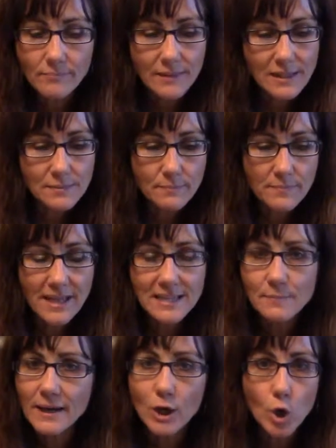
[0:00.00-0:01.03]

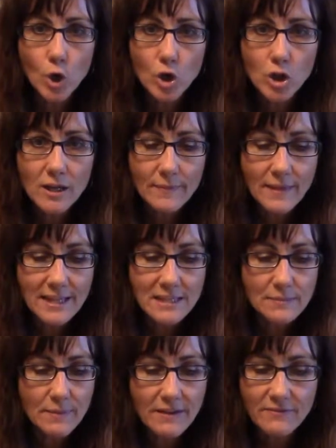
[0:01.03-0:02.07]
That's my goal, and
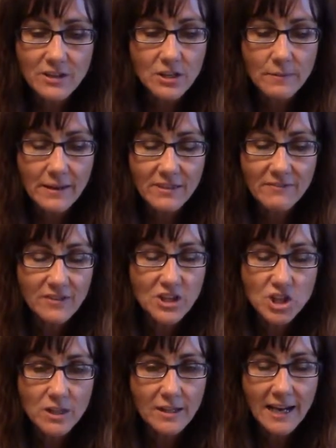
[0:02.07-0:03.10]
that's the
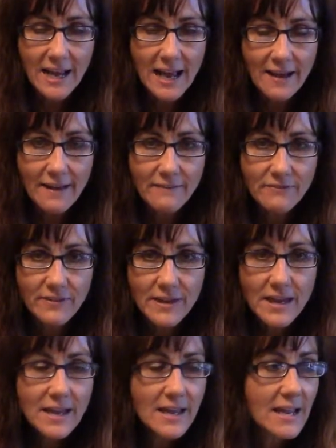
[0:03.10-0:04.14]
vision that I have.
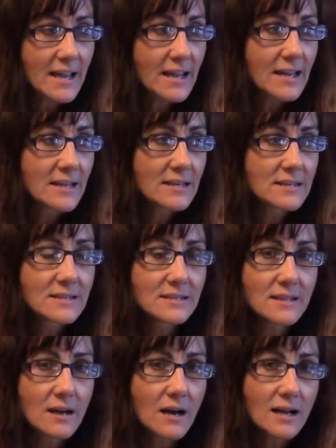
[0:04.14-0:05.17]
And
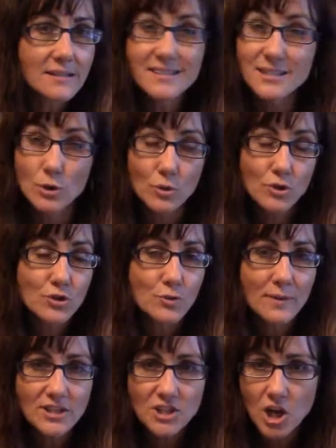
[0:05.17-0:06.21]
I still will do
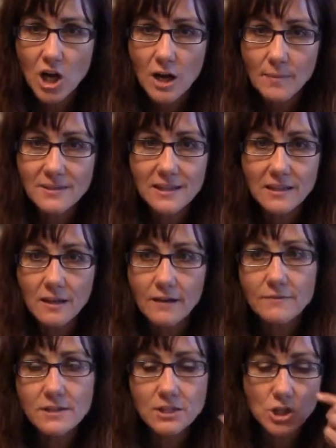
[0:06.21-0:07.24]
my job because I
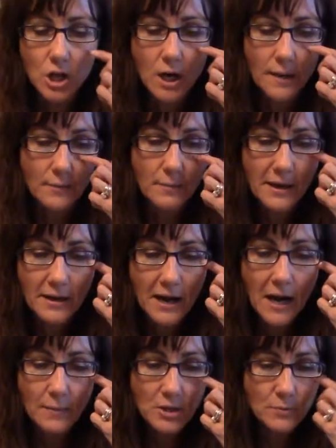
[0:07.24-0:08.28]
love this job no matter
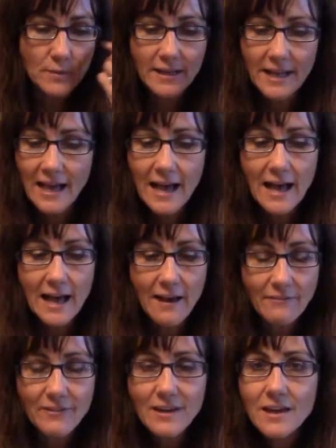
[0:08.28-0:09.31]
how much money I
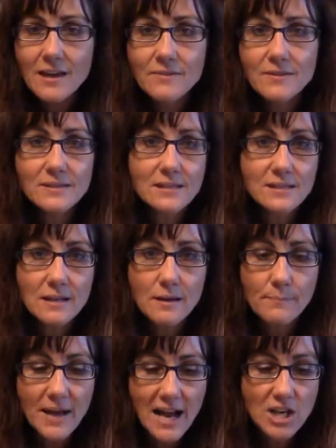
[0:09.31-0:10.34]
have. This is
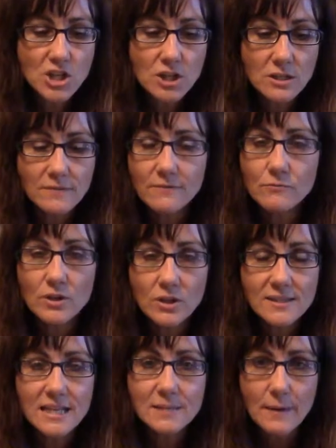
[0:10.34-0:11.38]
a passion. Real
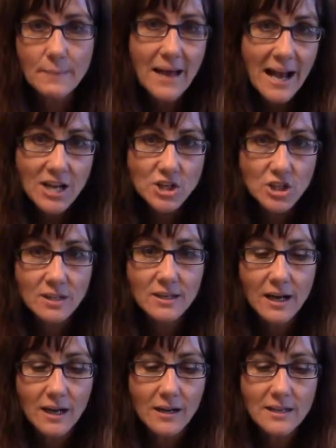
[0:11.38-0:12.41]
estate's my passion.
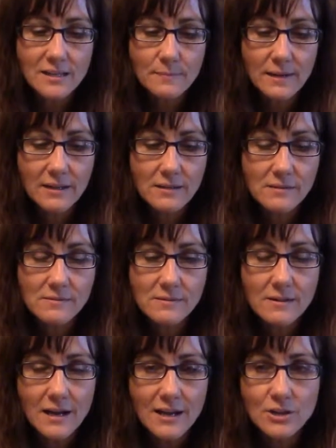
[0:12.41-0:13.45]

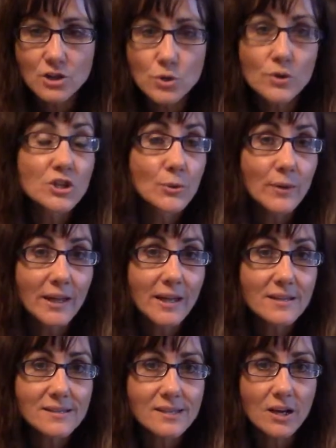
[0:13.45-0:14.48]
I enjoy doing
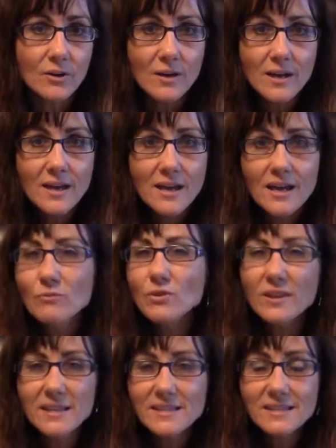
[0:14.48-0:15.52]
it. So it
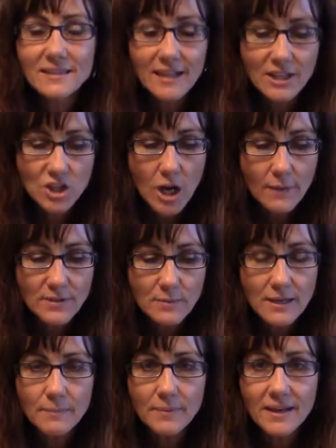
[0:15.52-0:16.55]
really isn't like a job to
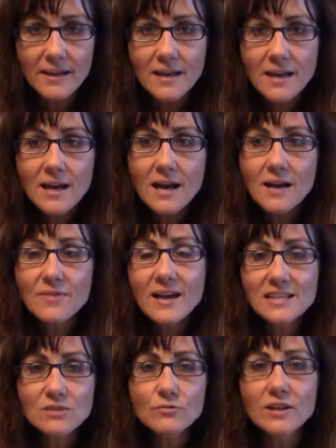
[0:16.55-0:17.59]
me, but
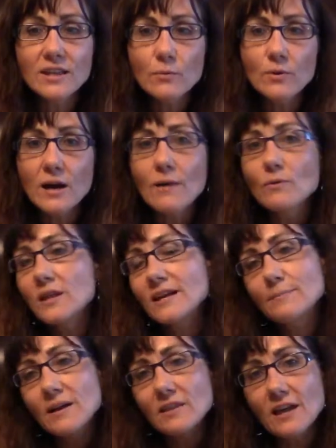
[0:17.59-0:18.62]
that's really where I would
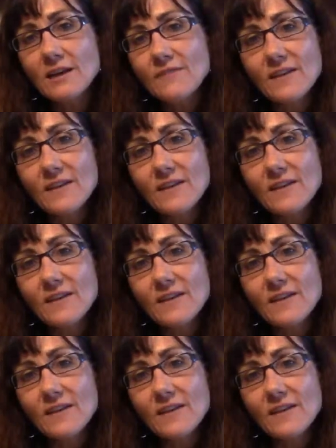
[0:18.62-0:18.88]
like my life.